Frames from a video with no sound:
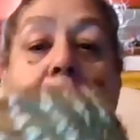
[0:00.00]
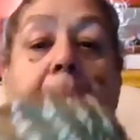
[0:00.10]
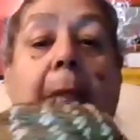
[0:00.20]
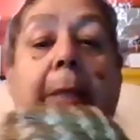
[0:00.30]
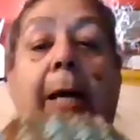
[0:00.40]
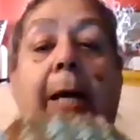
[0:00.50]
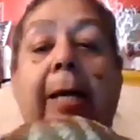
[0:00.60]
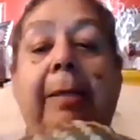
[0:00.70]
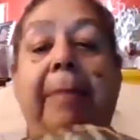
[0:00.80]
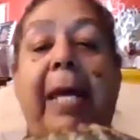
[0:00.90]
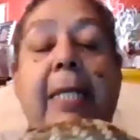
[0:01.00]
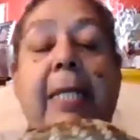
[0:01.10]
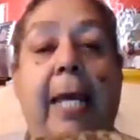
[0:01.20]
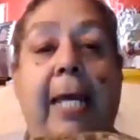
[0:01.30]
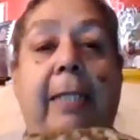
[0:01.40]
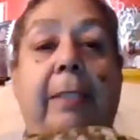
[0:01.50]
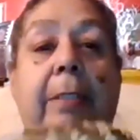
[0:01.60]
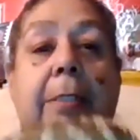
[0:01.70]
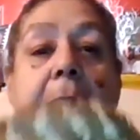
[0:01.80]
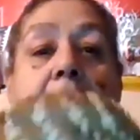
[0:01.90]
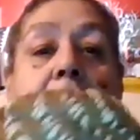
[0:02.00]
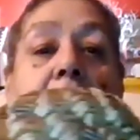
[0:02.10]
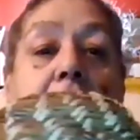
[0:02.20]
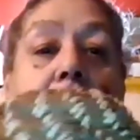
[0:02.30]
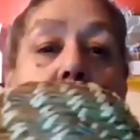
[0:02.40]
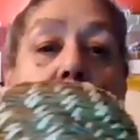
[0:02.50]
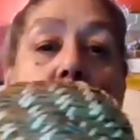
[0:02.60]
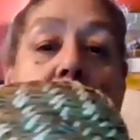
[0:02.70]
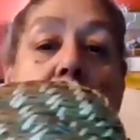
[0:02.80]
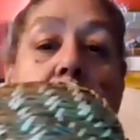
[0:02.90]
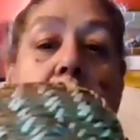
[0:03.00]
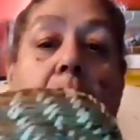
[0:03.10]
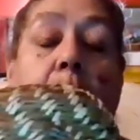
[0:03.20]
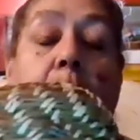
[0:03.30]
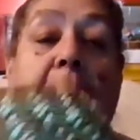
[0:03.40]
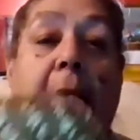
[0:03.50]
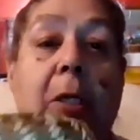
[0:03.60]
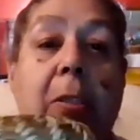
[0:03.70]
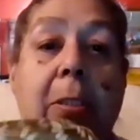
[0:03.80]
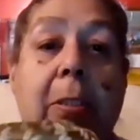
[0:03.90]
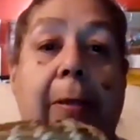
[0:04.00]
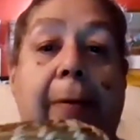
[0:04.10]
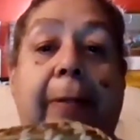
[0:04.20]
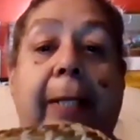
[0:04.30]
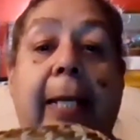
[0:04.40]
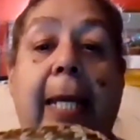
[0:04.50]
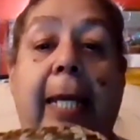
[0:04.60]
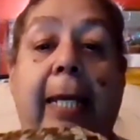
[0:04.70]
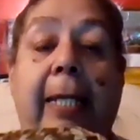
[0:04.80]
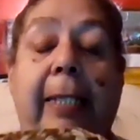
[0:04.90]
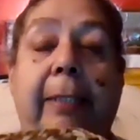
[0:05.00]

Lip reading: on the mainland, you would use willow and